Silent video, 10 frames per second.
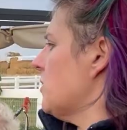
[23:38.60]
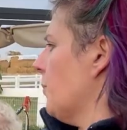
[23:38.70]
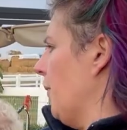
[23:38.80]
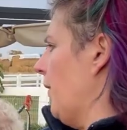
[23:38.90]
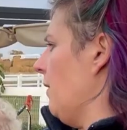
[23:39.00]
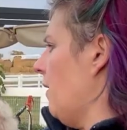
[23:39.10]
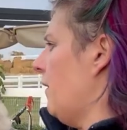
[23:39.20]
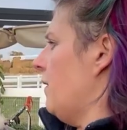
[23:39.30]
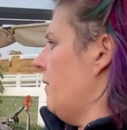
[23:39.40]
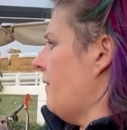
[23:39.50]
to put
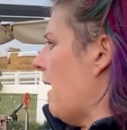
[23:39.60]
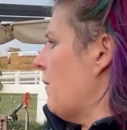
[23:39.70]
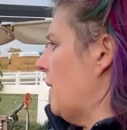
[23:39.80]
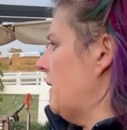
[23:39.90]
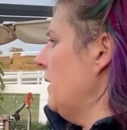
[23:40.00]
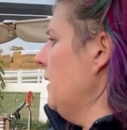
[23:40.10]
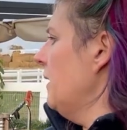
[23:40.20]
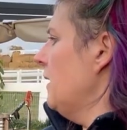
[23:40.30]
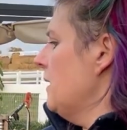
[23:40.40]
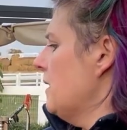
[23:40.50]
on that one
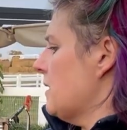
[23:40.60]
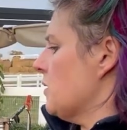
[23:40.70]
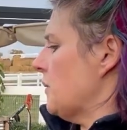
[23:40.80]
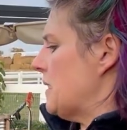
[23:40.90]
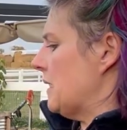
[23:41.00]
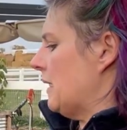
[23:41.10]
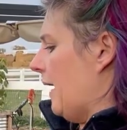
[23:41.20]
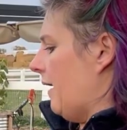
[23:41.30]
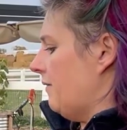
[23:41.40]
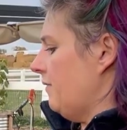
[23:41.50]
since we didn't
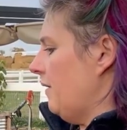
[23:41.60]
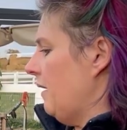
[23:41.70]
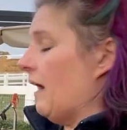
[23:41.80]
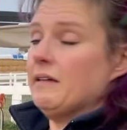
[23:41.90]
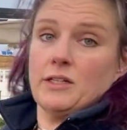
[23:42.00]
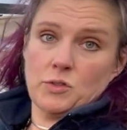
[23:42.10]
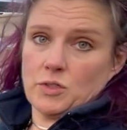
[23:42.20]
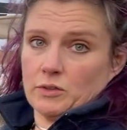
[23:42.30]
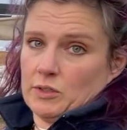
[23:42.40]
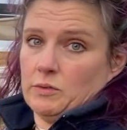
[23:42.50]
have, I used
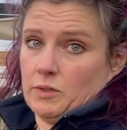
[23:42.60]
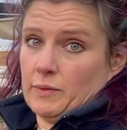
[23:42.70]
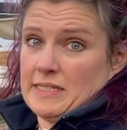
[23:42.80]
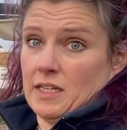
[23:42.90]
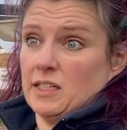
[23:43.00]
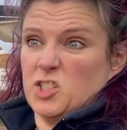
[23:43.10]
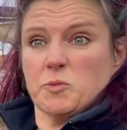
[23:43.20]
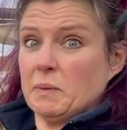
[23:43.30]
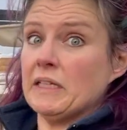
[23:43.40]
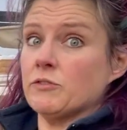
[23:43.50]
the rest of the just
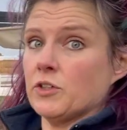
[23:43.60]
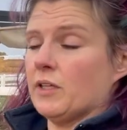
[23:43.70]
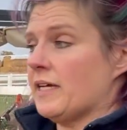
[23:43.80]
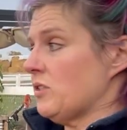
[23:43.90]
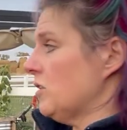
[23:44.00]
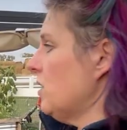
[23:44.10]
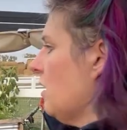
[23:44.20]
plain fertilizer